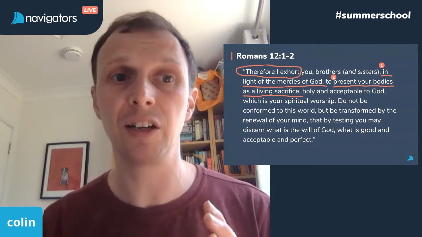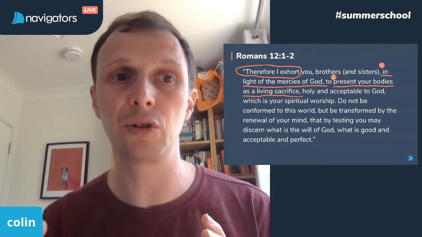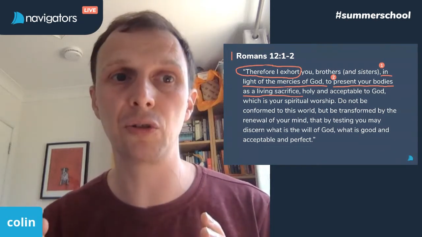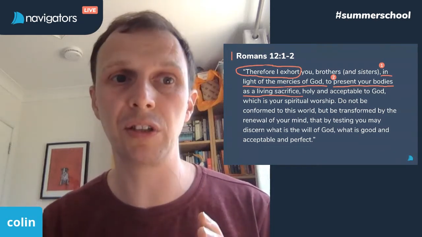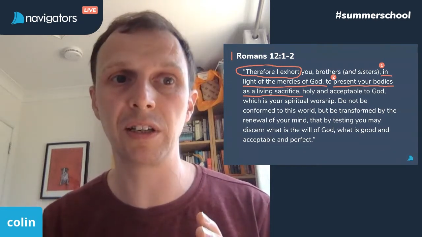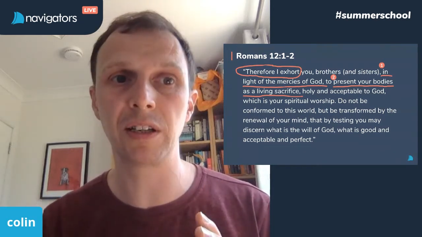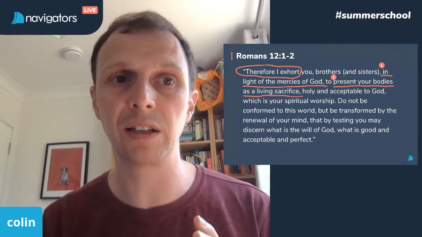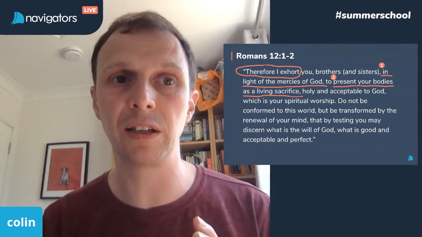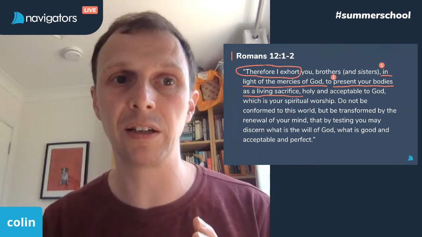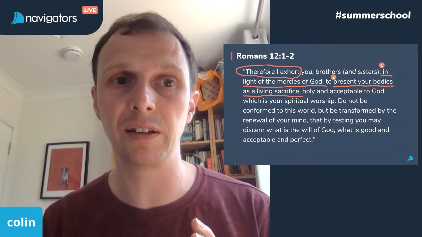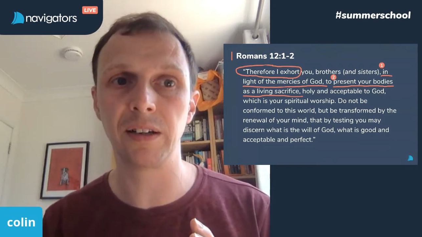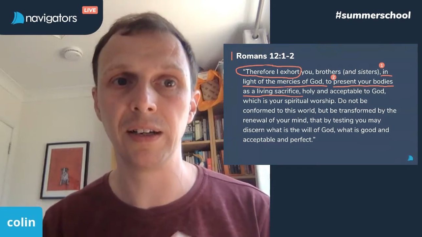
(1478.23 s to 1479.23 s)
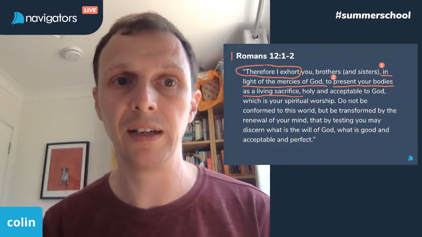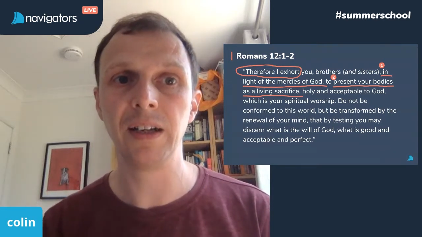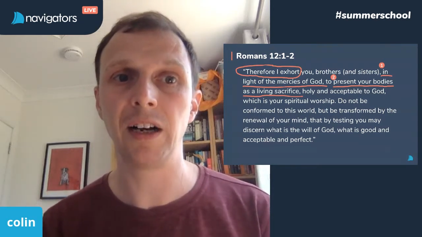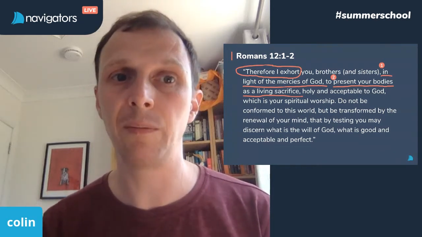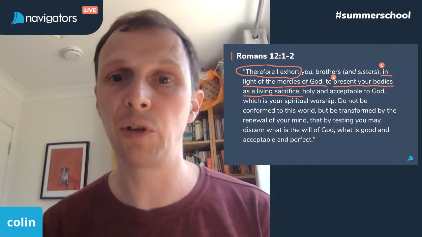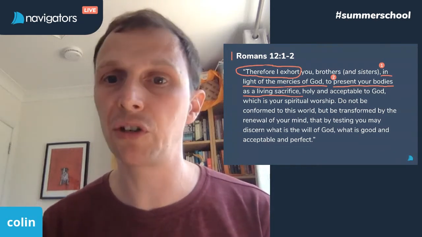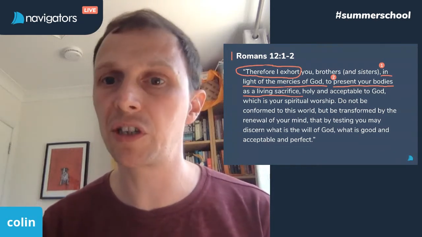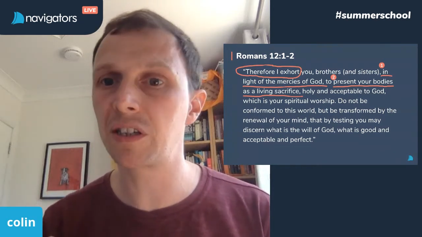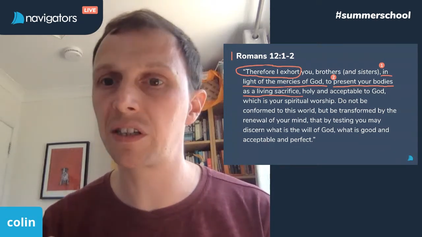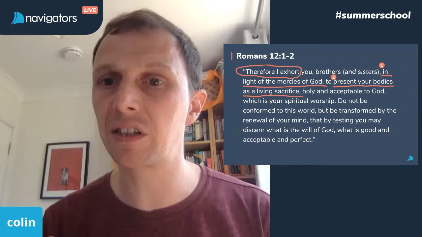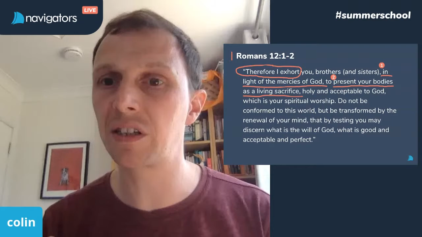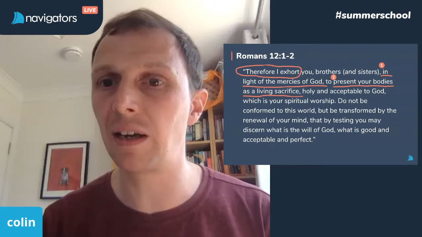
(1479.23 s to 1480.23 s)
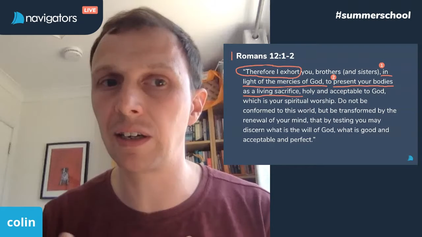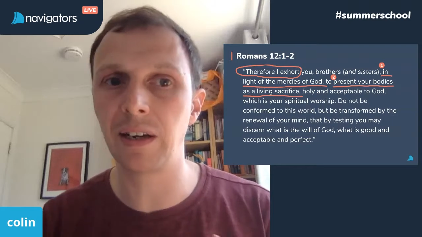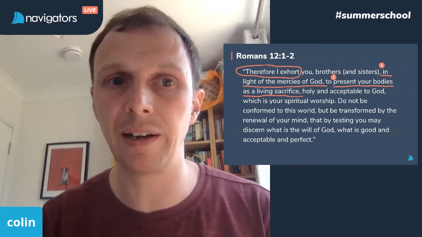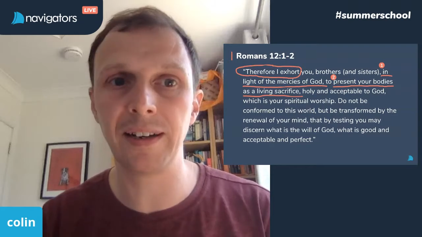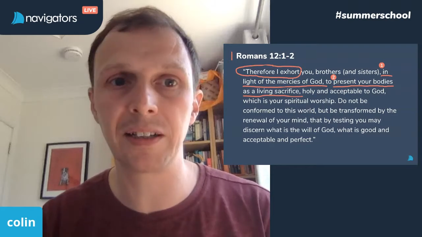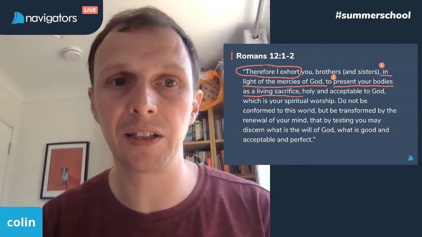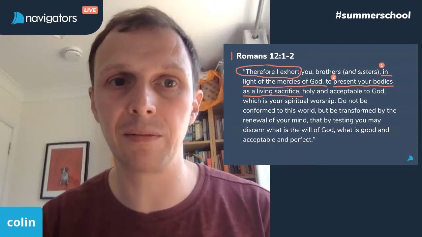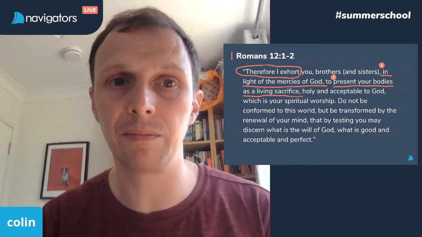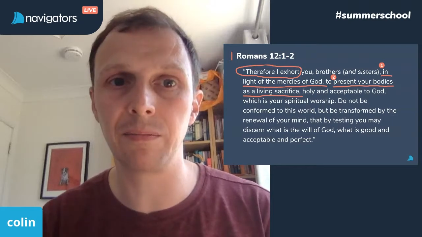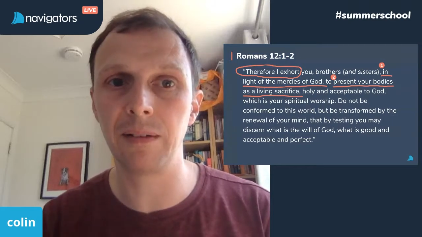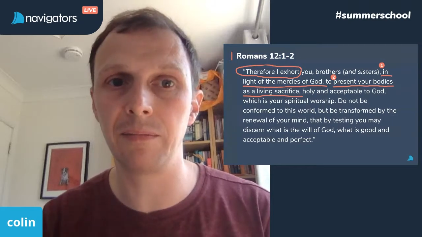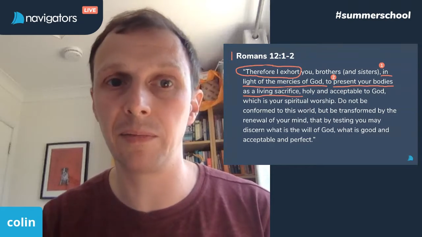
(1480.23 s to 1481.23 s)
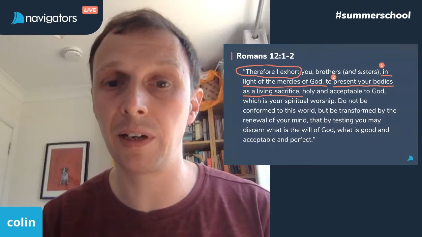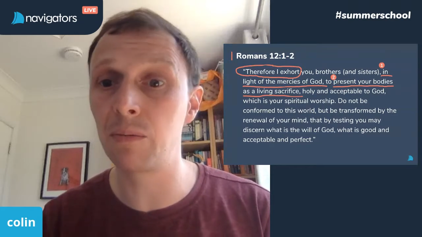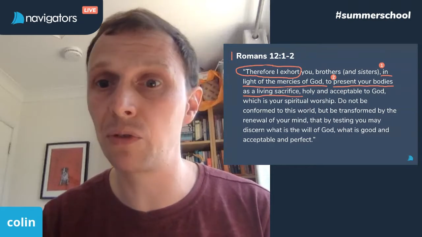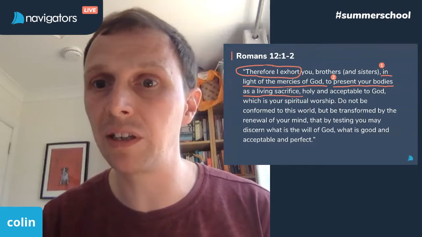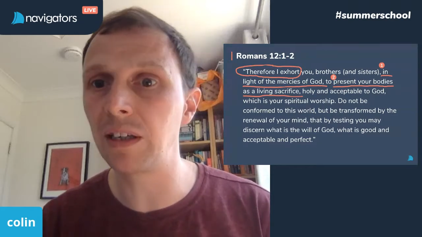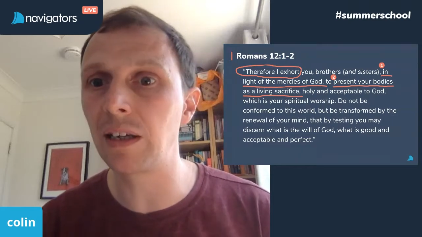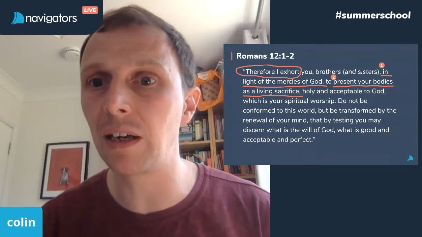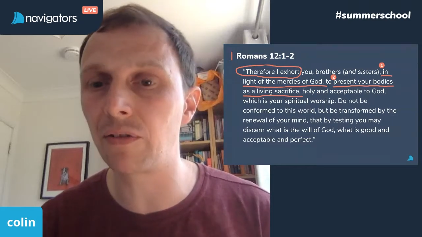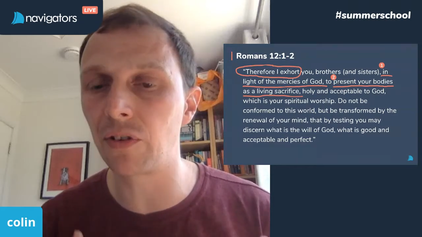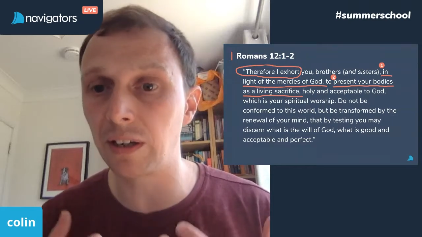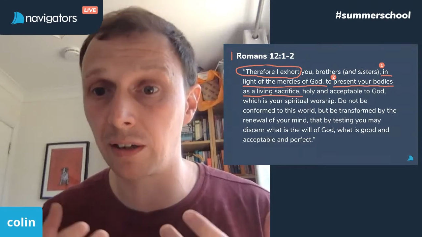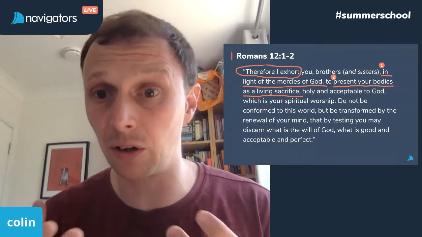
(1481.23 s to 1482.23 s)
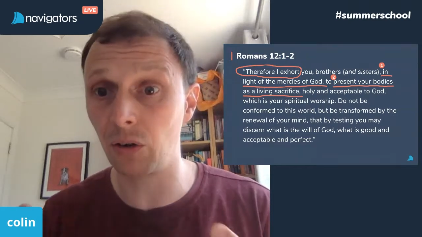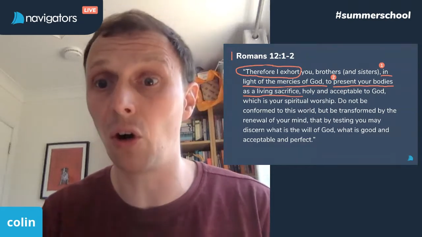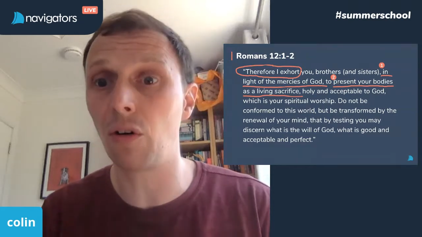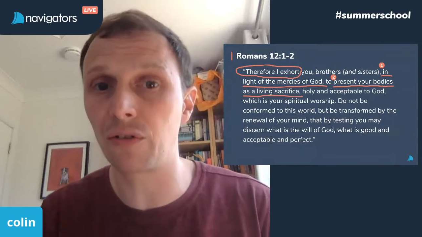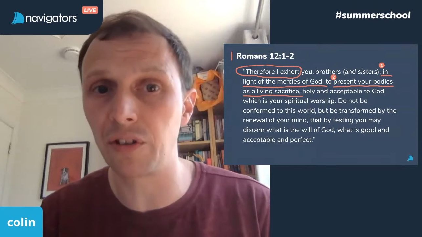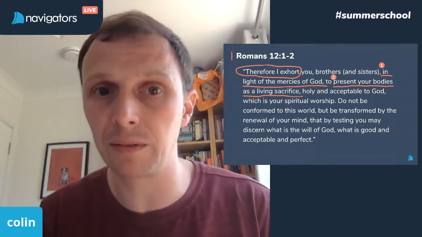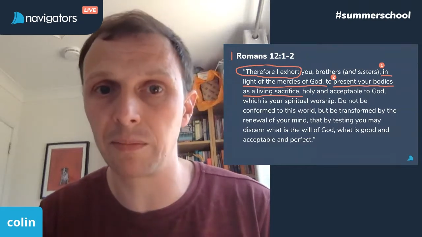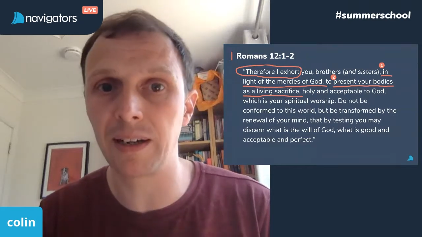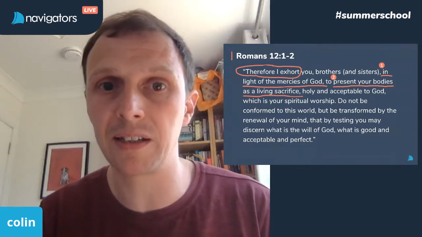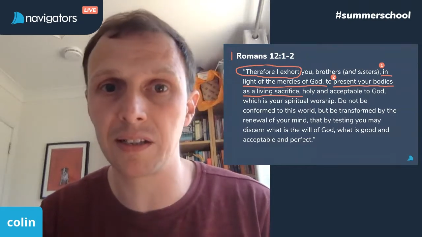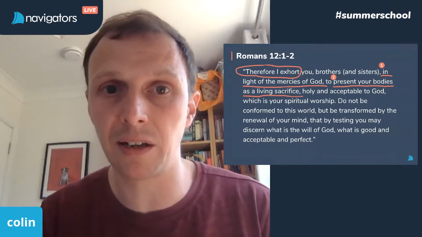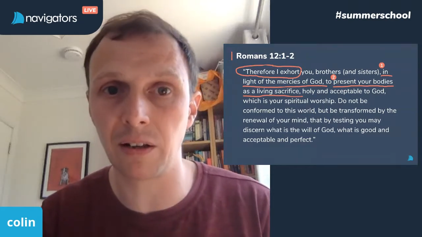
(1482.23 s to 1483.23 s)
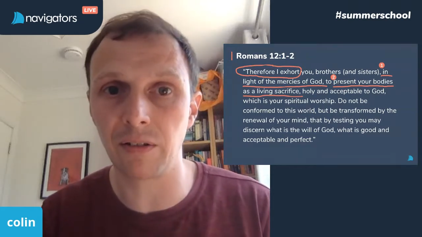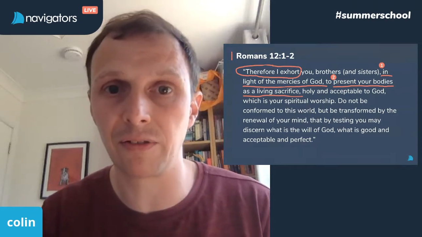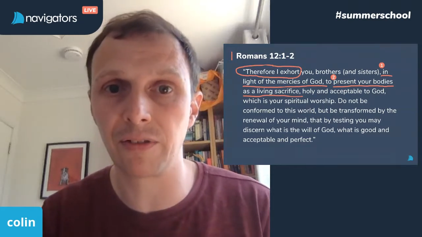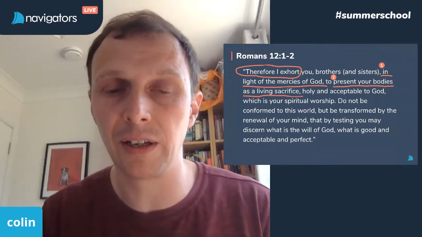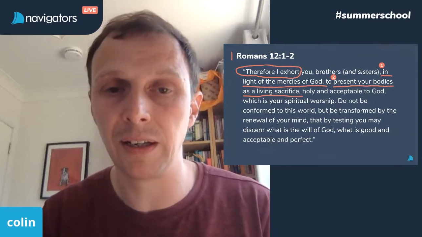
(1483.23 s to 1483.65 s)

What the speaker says: is really clear. I'm not just giving an item, I'm really giving or offering myself.